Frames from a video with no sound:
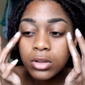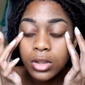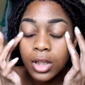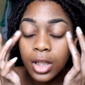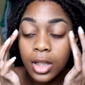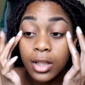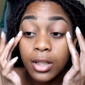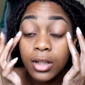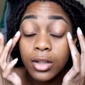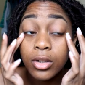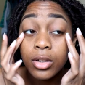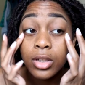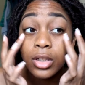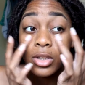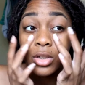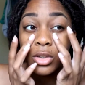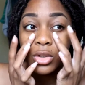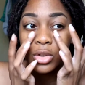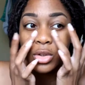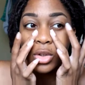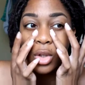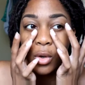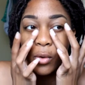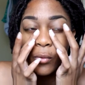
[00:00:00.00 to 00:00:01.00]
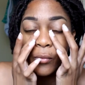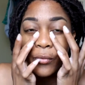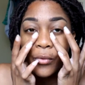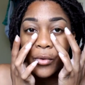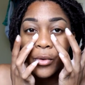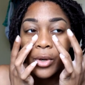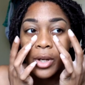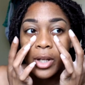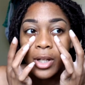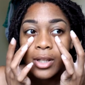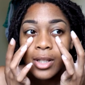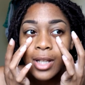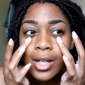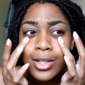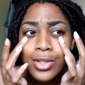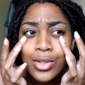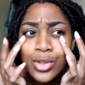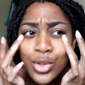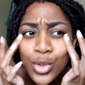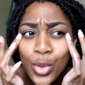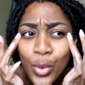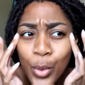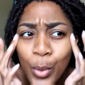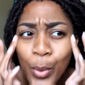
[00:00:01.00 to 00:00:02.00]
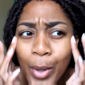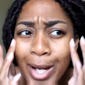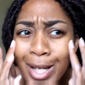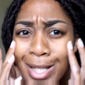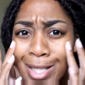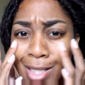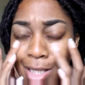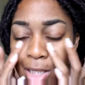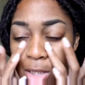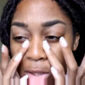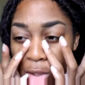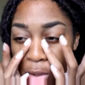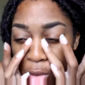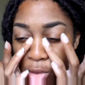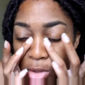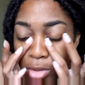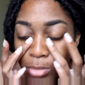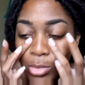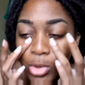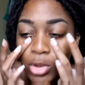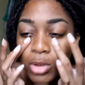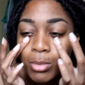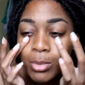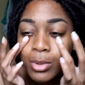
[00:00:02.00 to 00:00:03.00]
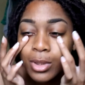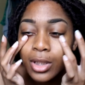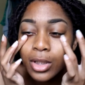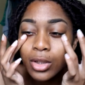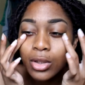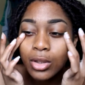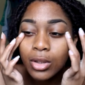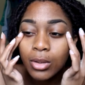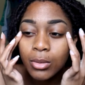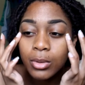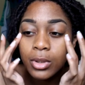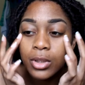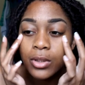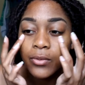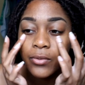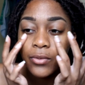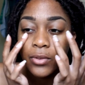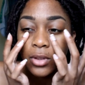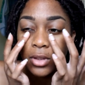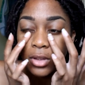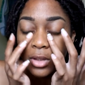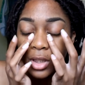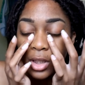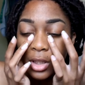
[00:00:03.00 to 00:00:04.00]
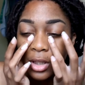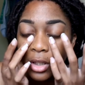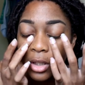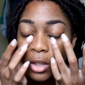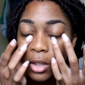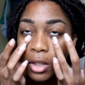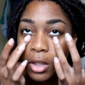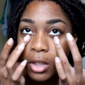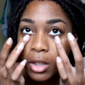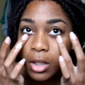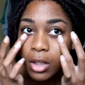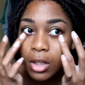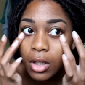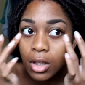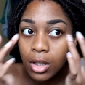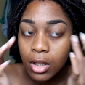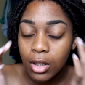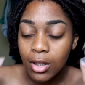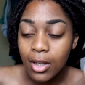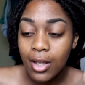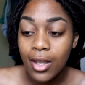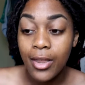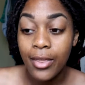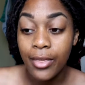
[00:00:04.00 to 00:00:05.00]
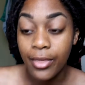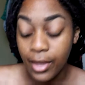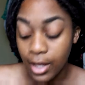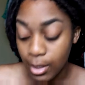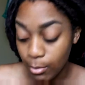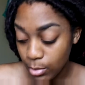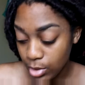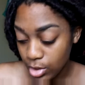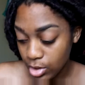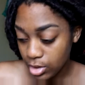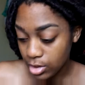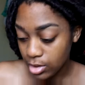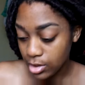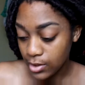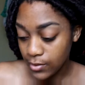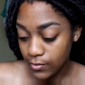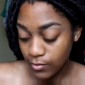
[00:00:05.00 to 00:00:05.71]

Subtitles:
I literally don't feel like that's so crazy. It's so smooth, but like you don't really feel like that much stuff.